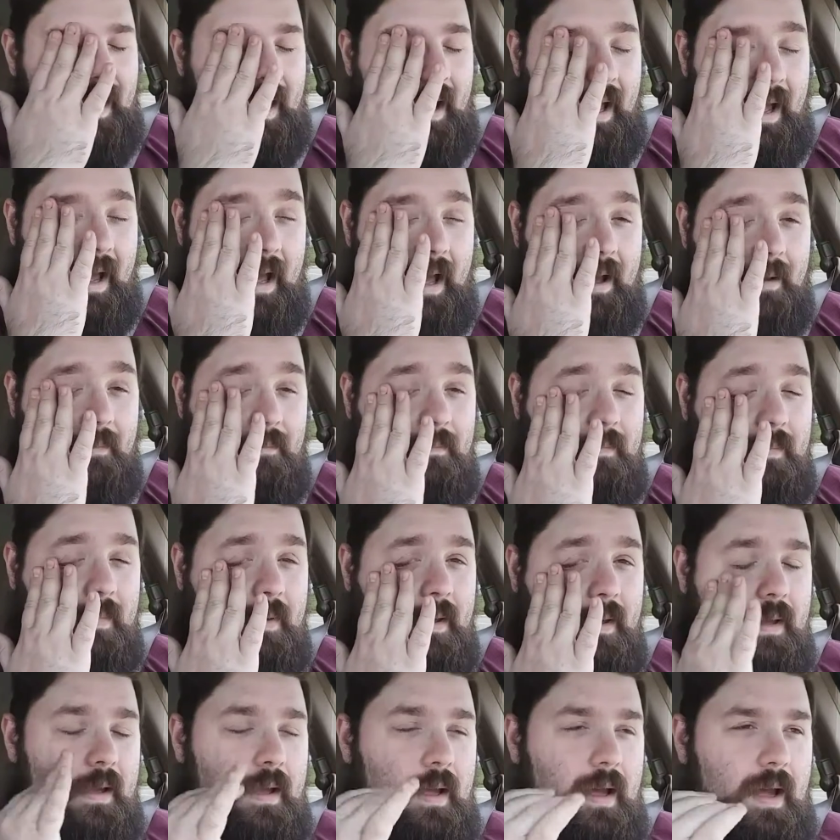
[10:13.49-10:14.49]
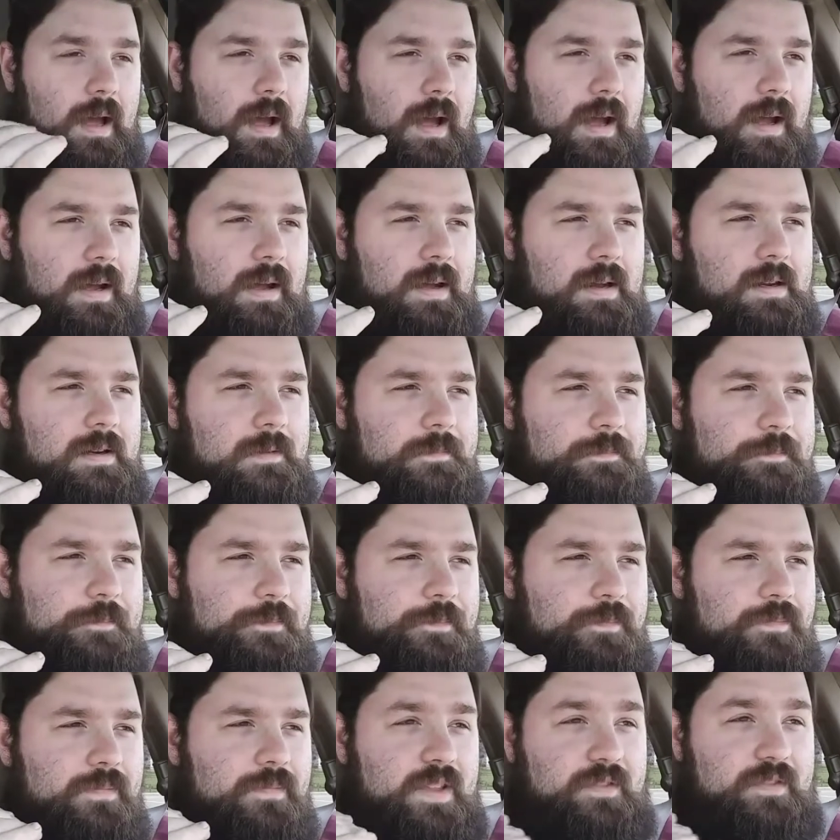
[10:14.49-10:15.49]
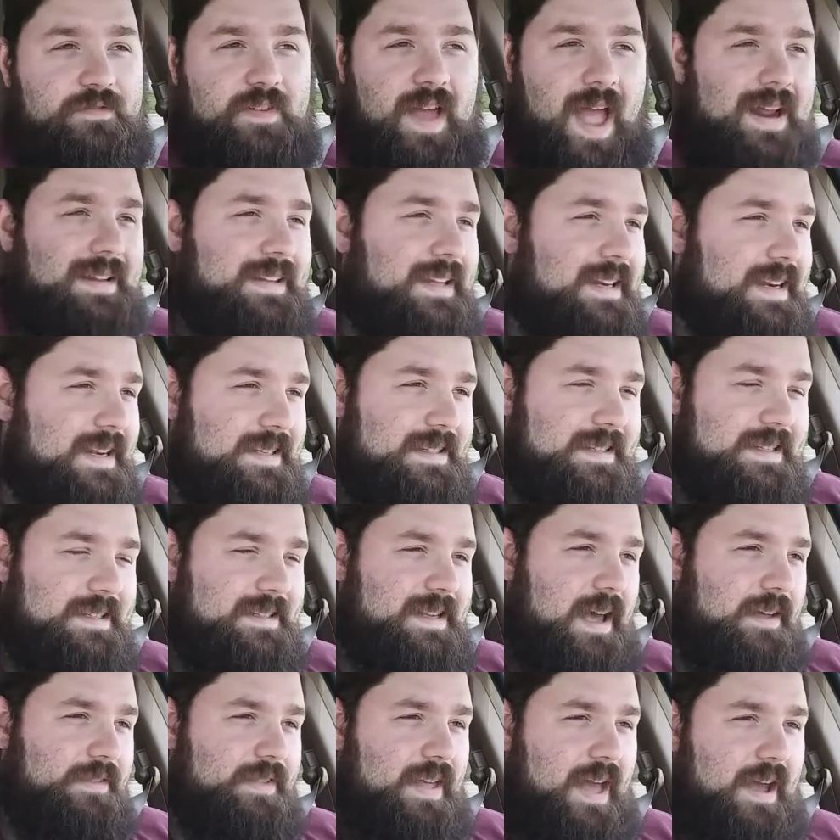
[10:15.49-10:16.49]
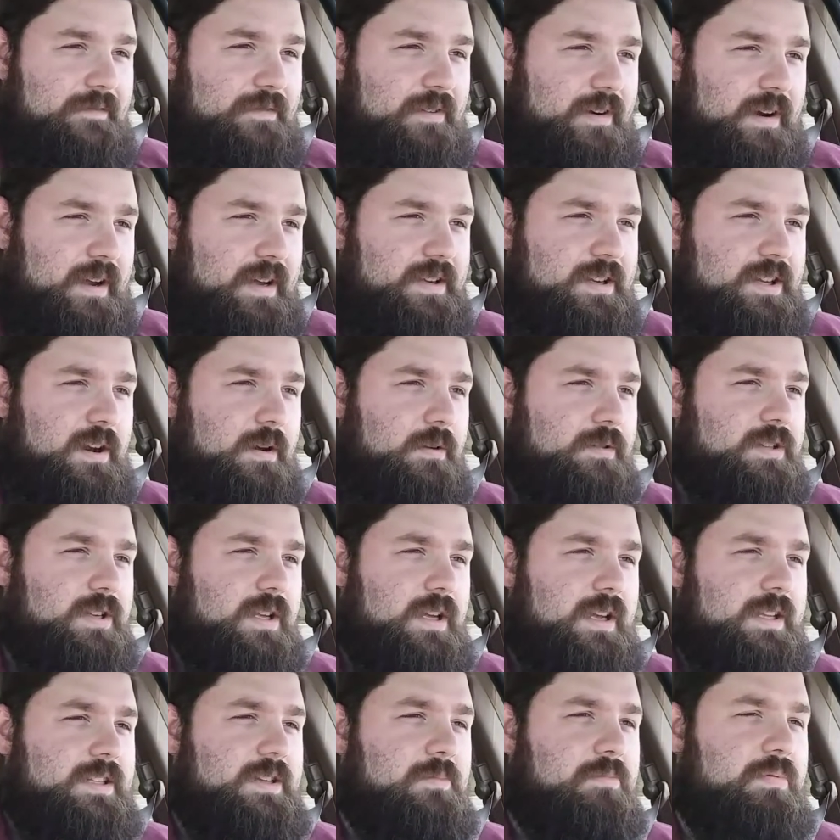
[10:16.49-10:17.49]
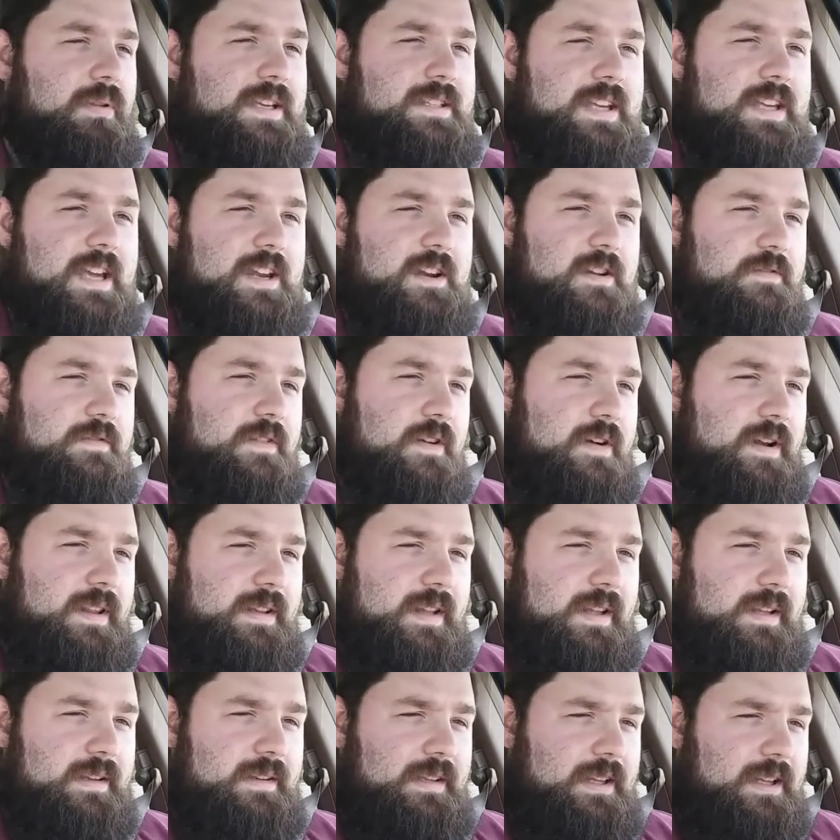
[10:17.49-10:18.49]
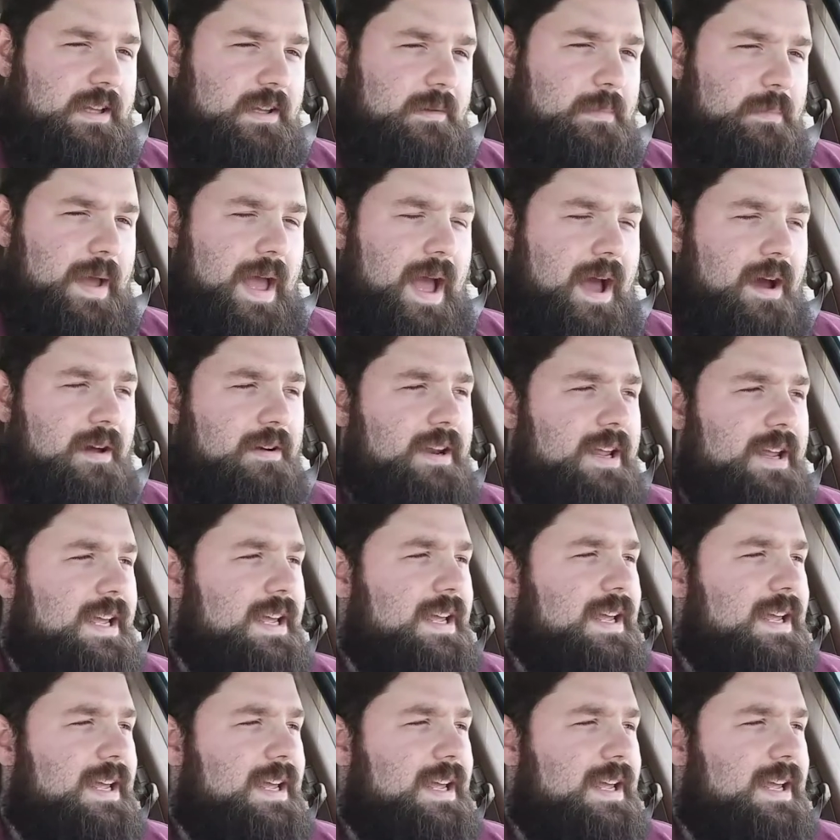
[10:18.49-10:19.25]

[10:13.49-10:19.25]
The fact that he's in South Africa, it's a place I know very little about.